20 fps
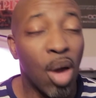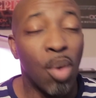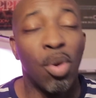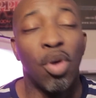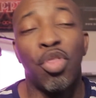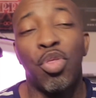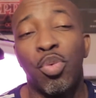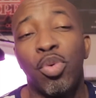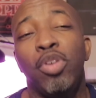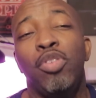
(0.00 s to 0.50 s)

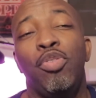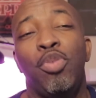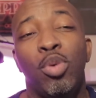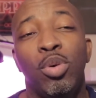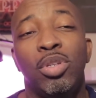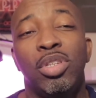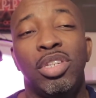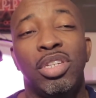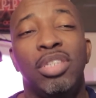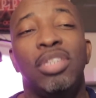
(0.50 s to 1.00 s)
Well, 3
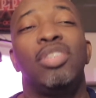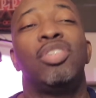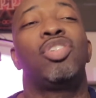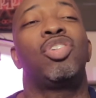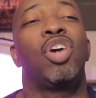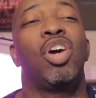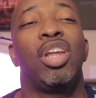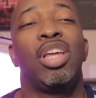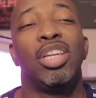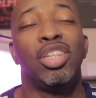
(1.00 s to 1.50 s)
full seasons
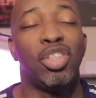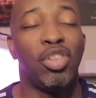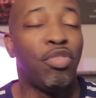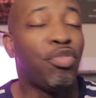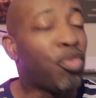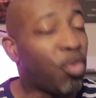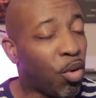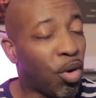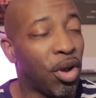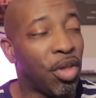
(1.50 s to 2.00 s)
starting into
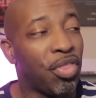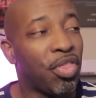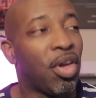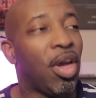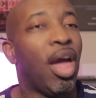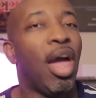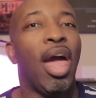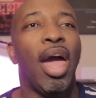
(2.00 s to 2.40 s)
4th.